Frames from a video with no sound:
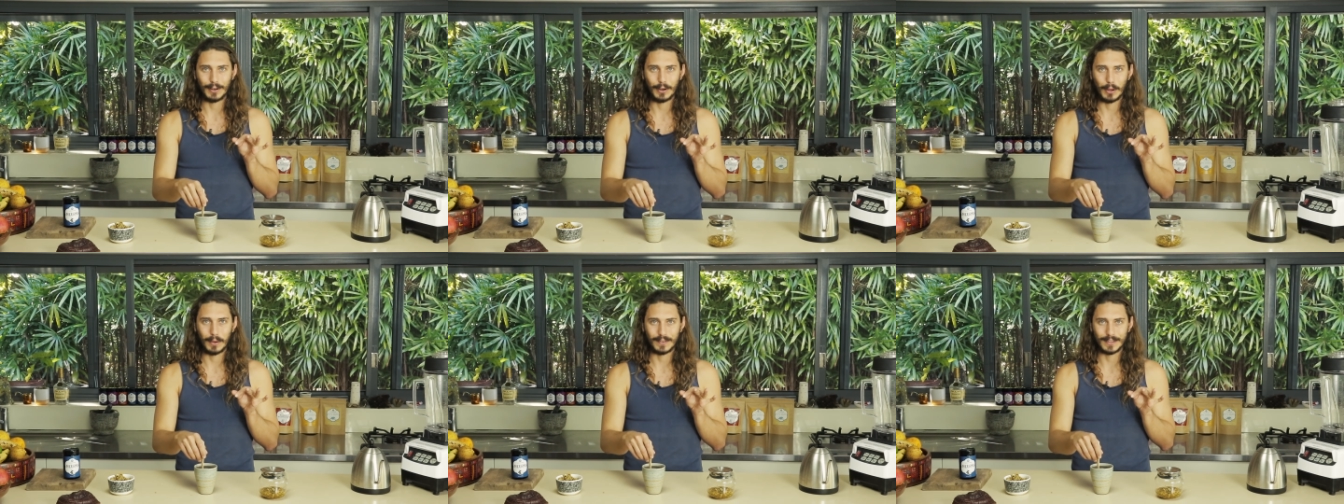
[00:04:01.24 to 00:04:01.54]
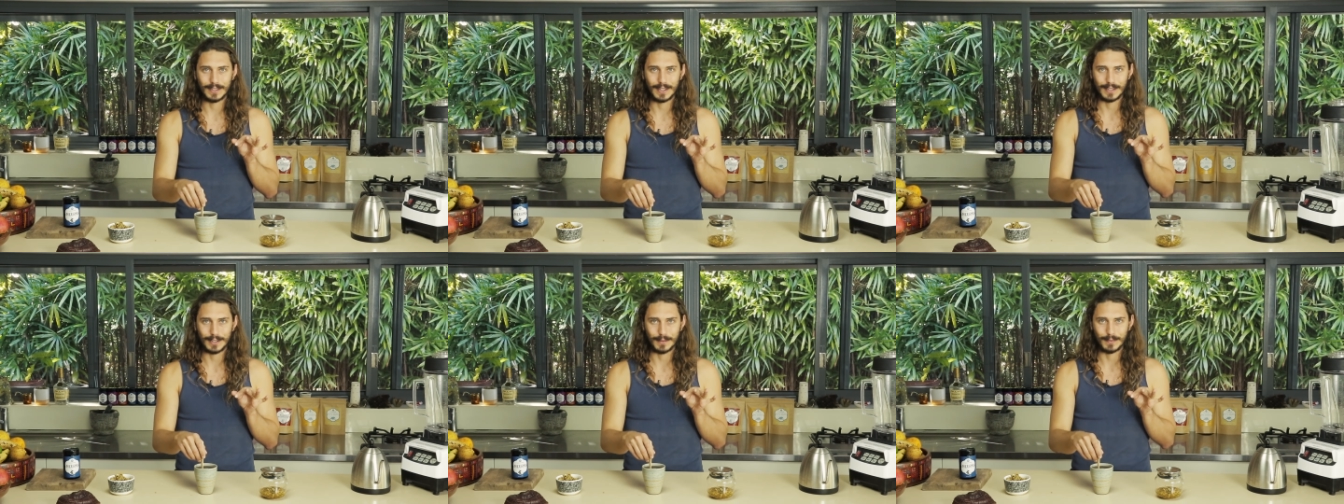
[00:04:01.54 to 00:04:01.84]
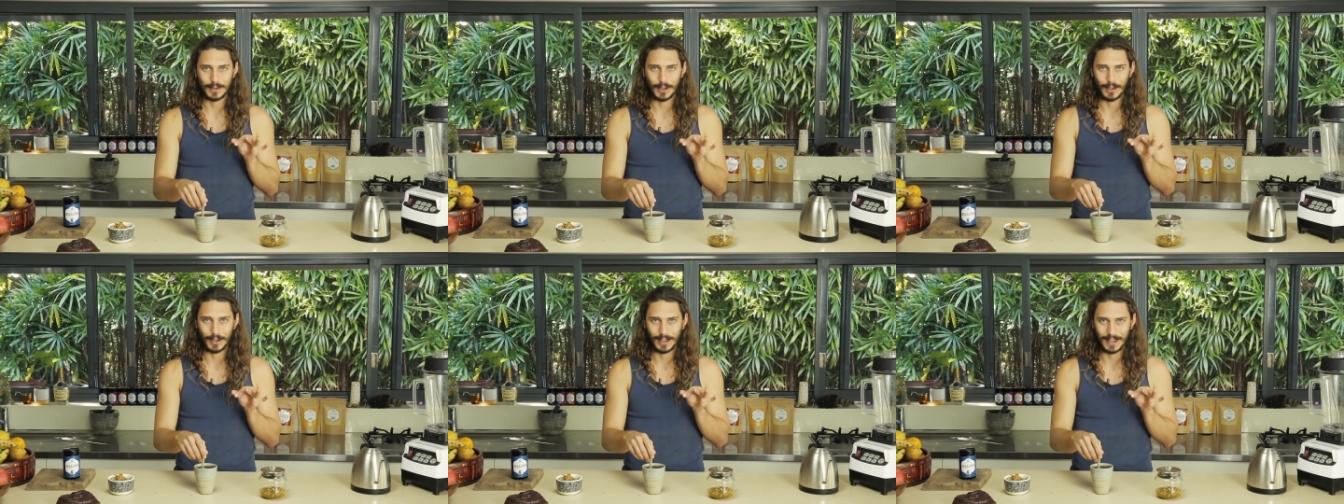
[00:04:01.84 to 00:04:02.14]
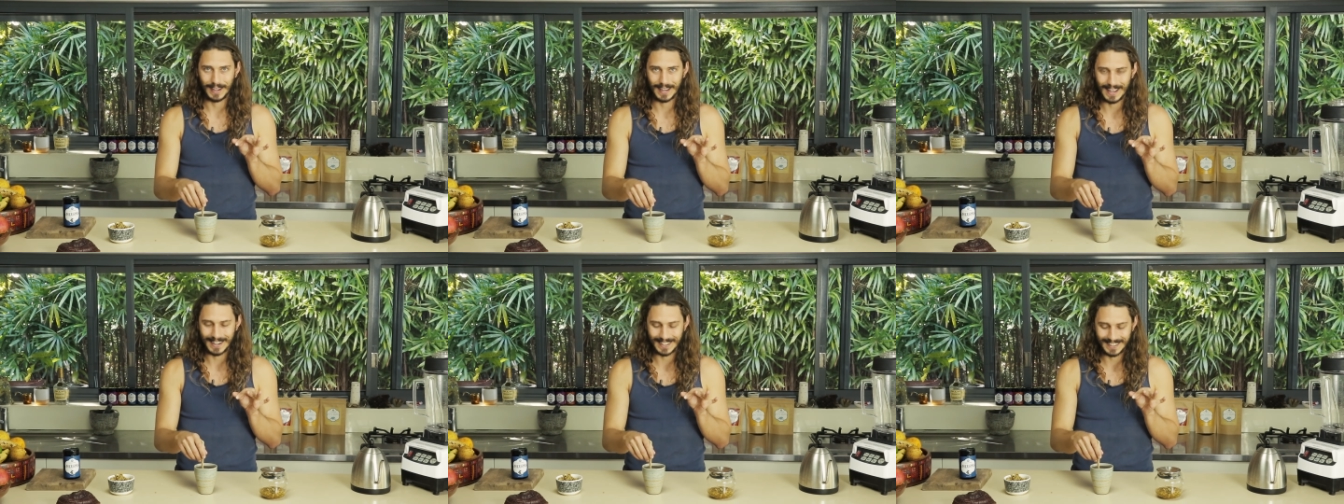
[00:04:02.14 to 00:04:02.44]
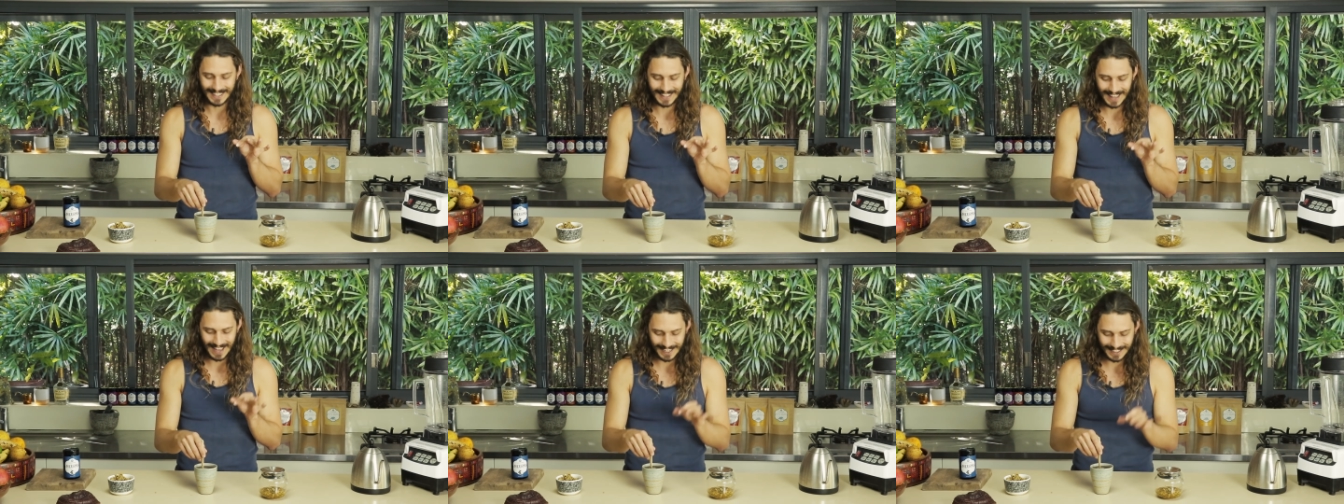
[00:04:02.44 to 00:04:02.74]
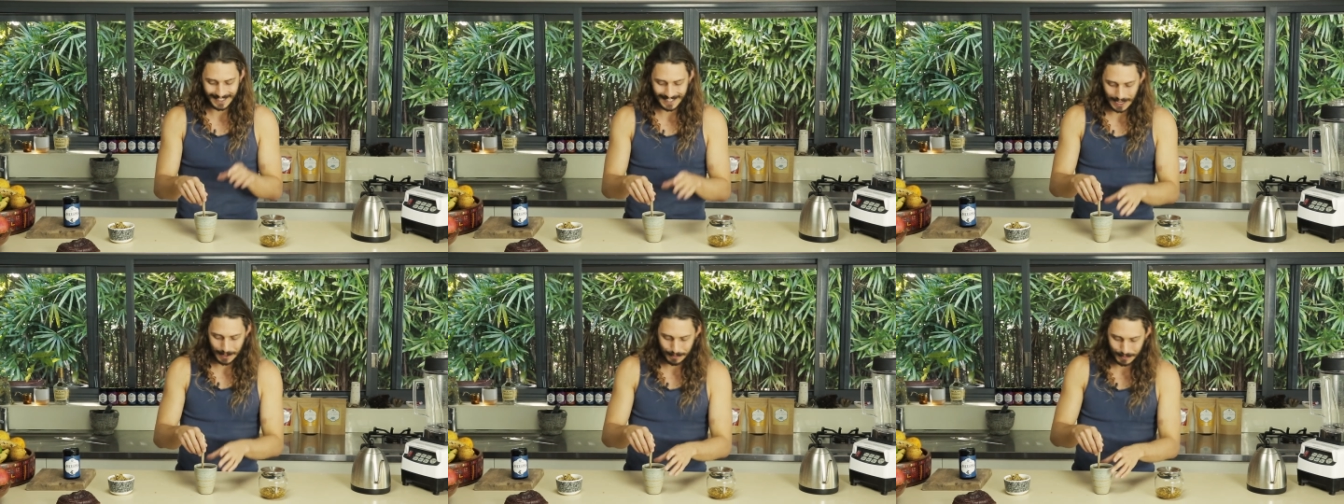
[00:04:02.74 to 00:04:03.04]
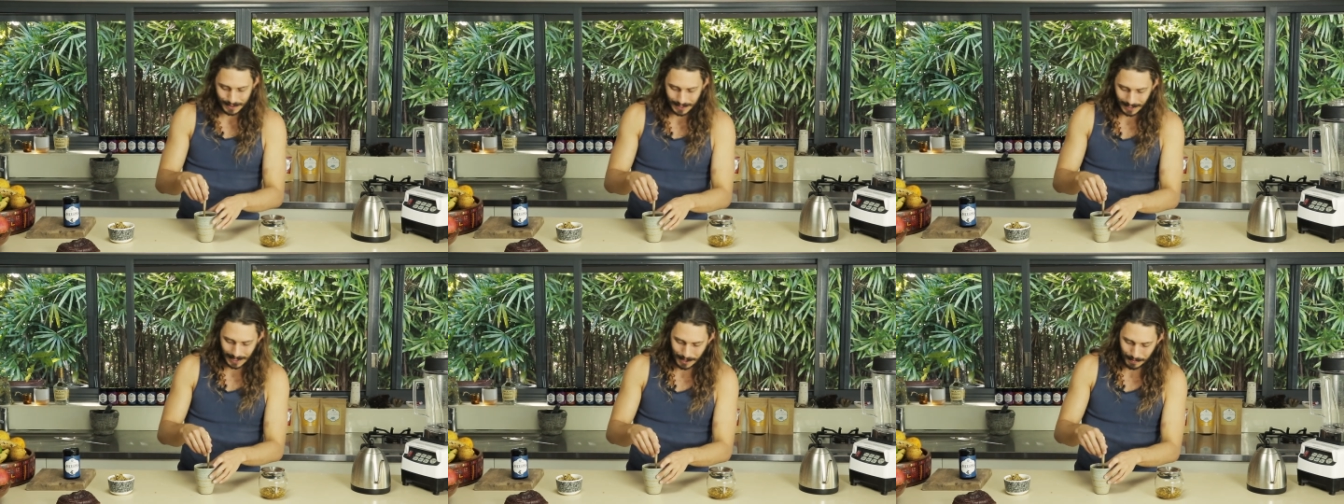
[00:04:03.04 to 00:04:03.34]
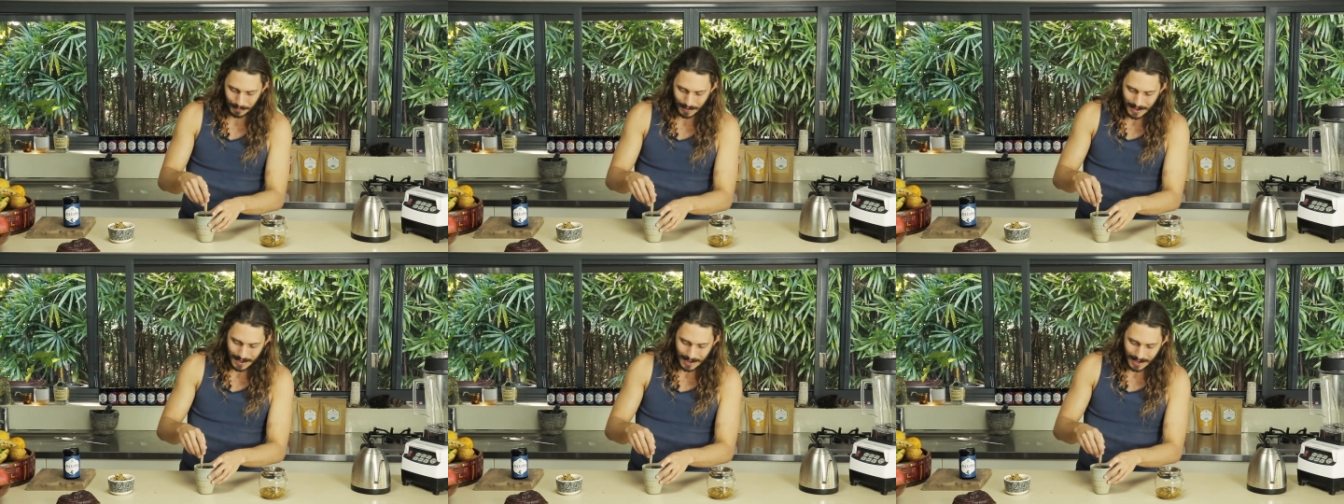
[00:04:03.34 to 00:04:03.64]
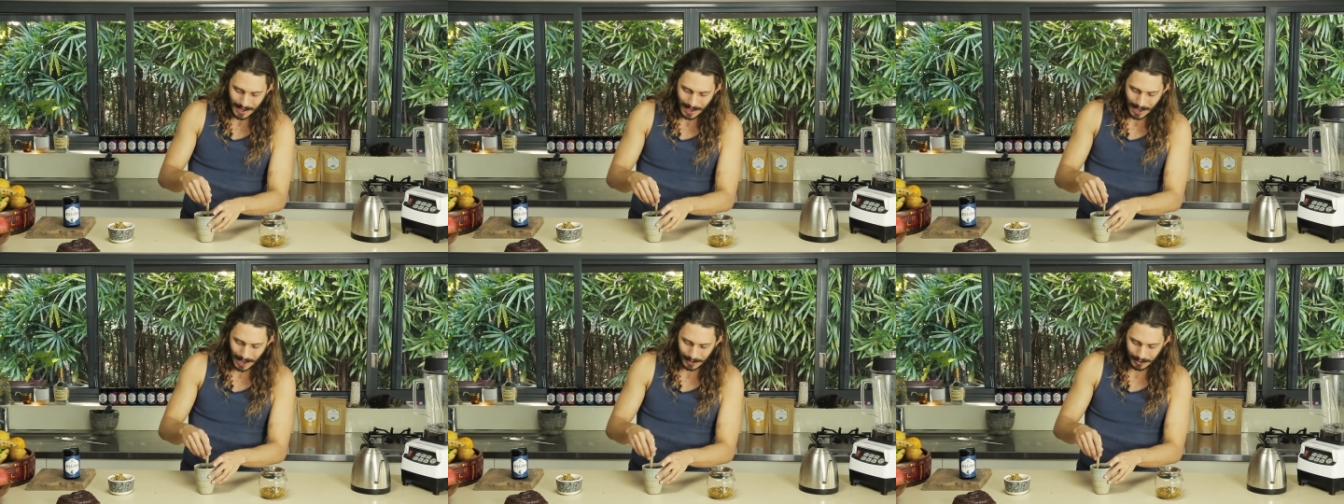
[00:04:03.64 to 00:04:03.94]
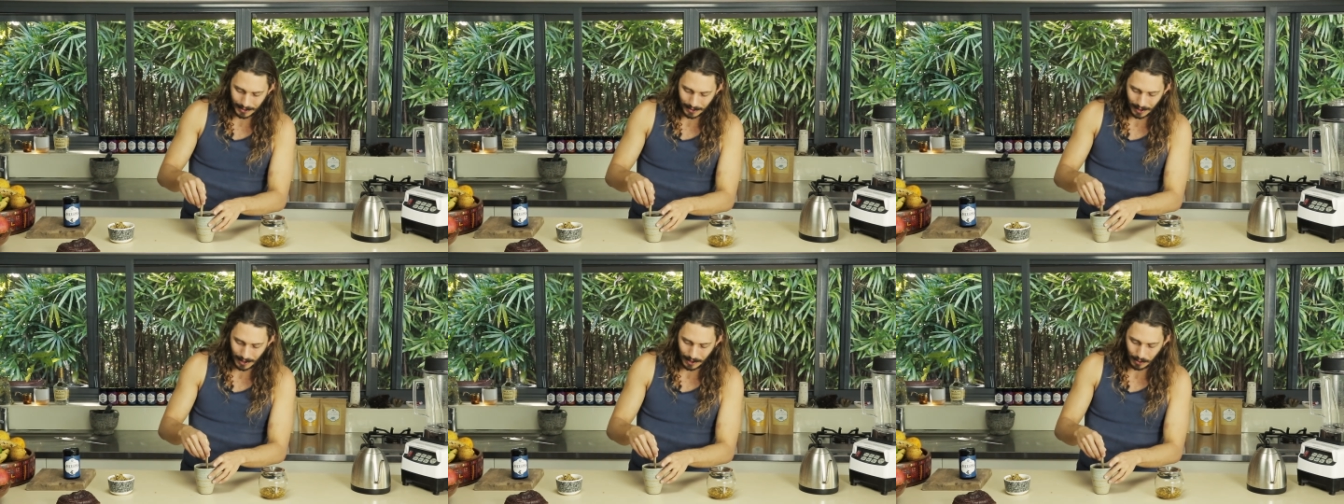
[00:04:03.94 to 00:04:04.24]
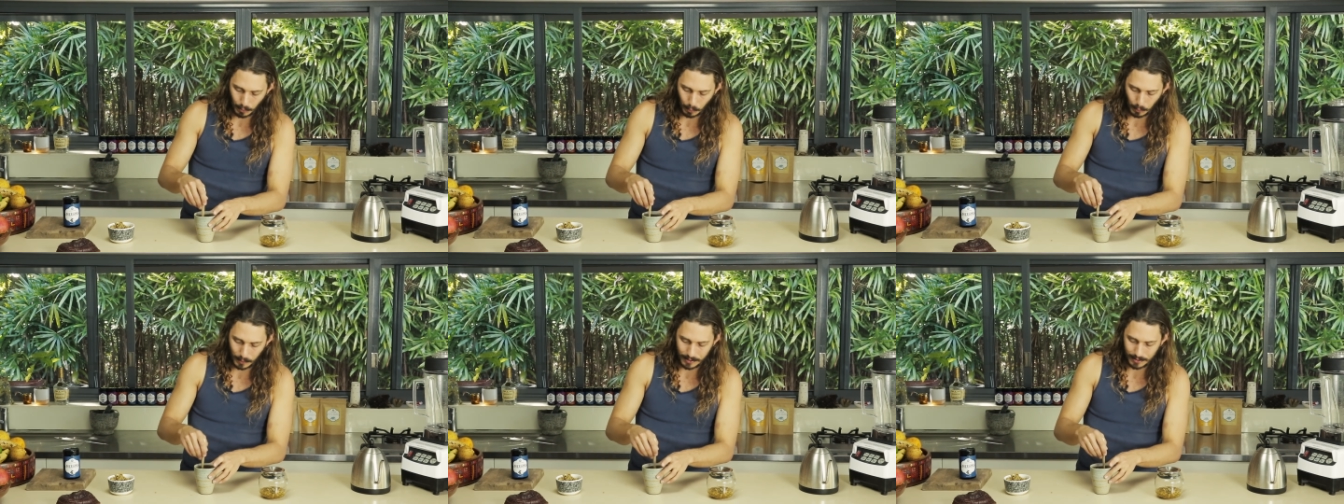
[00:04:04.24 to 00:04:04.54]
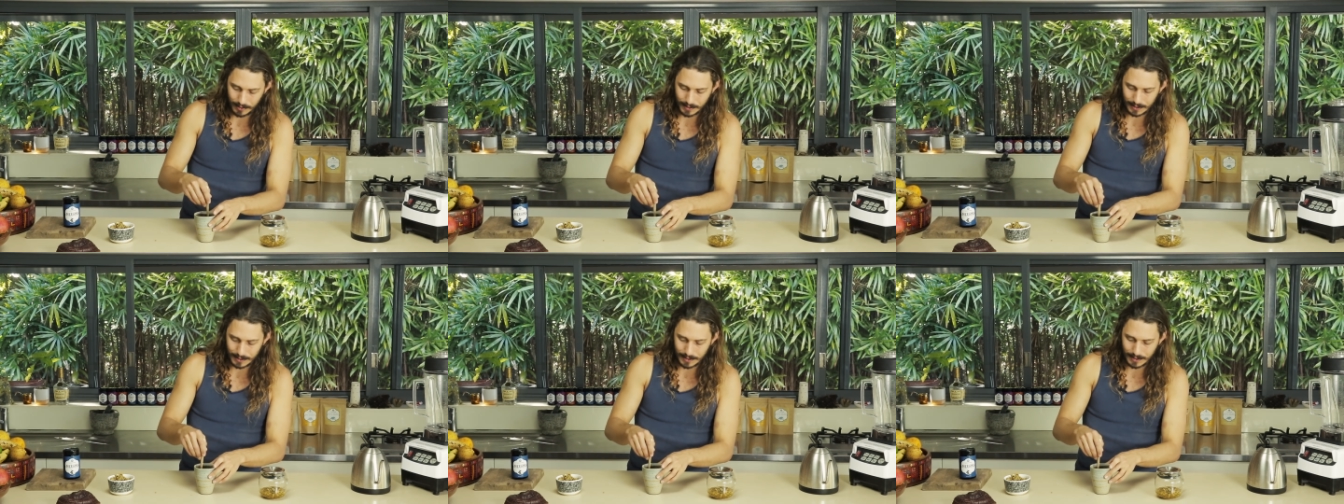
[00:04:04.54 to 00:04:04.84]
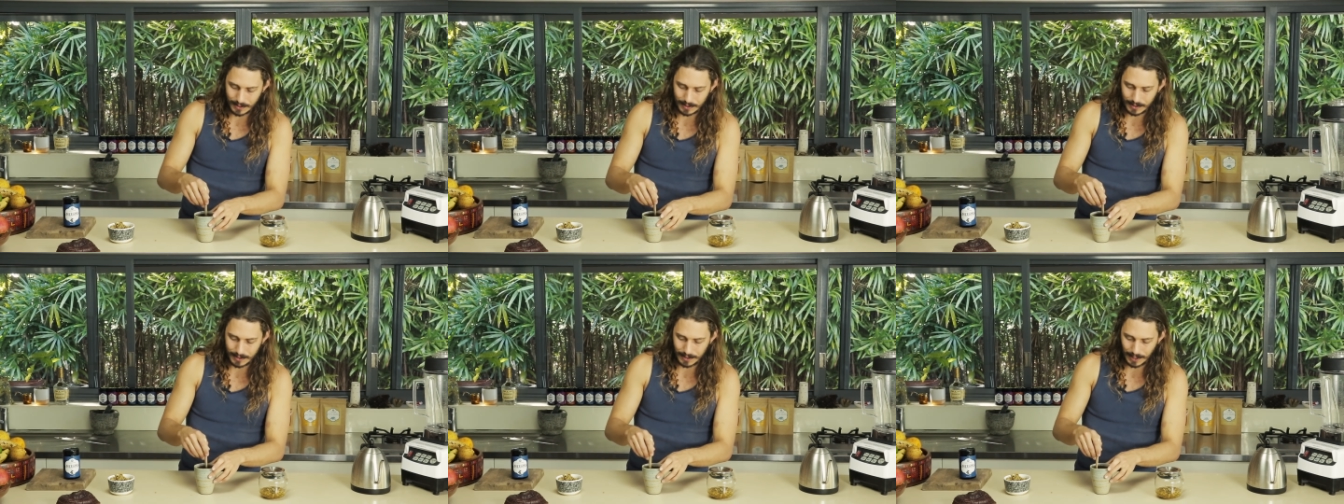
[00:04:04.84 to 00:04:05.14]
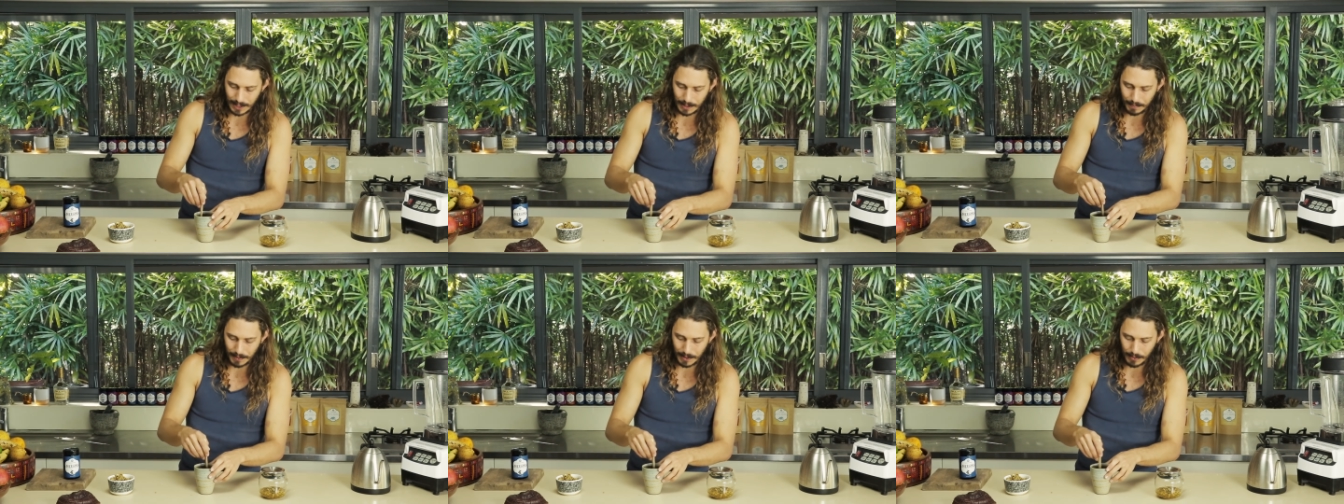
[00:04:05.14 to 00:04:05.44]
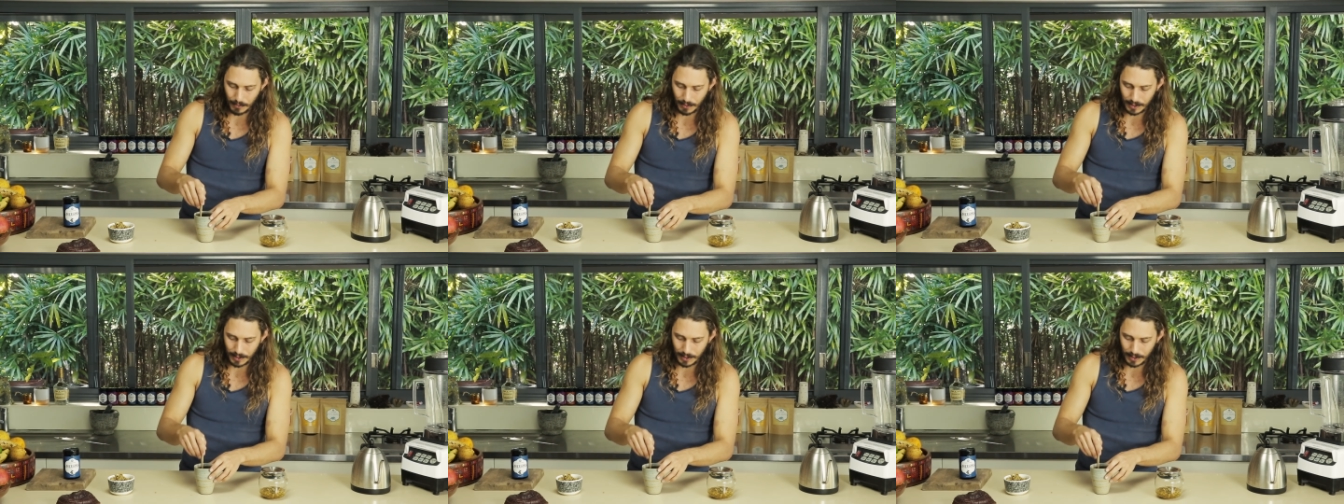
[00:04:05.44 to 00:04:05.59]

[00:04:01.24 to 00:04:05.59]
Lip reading: the nervous system so you can get into that deep sleep at night with this sleepy